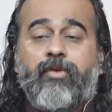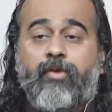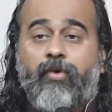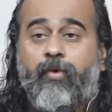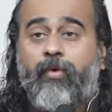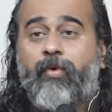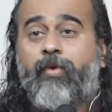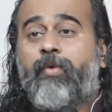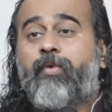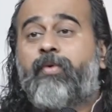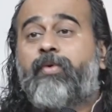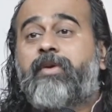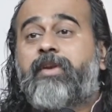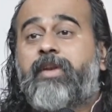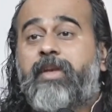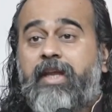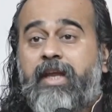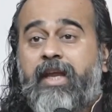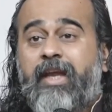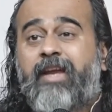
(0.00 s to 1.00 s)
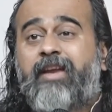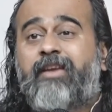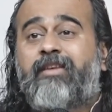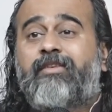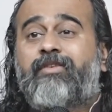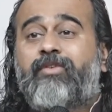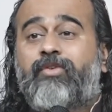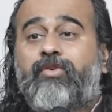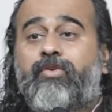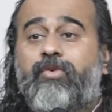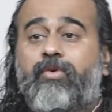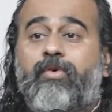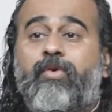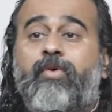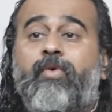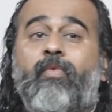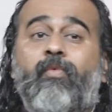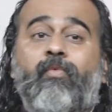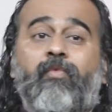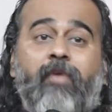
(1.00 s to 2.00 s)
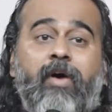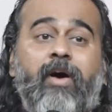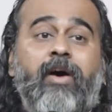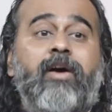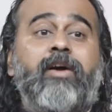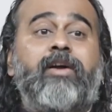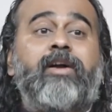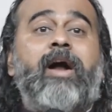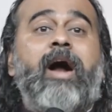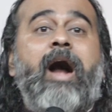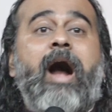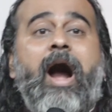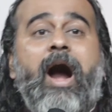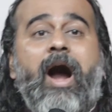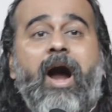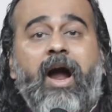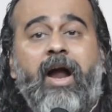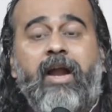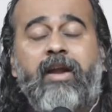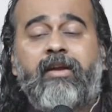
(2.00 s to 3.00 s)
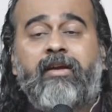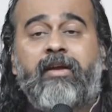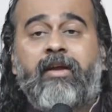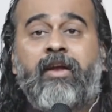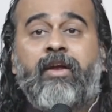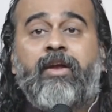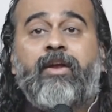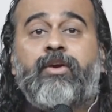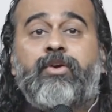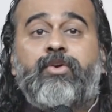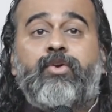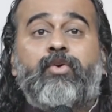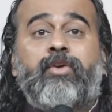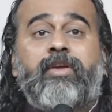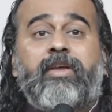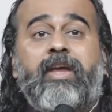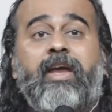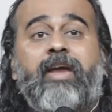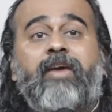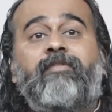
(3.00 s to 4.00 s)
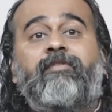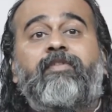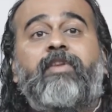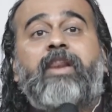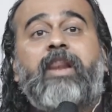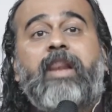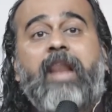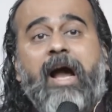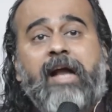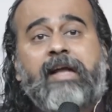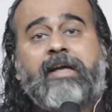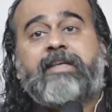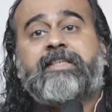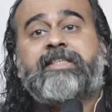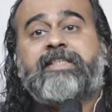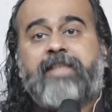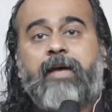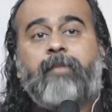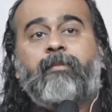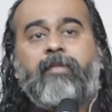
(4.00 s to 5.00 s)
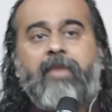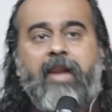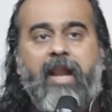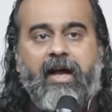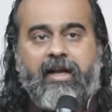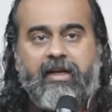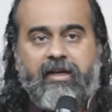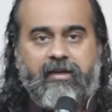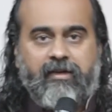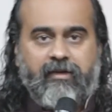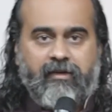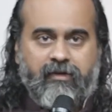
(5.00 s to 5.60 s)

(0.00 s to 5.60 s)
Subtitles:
you need to work hard to give luck some luck.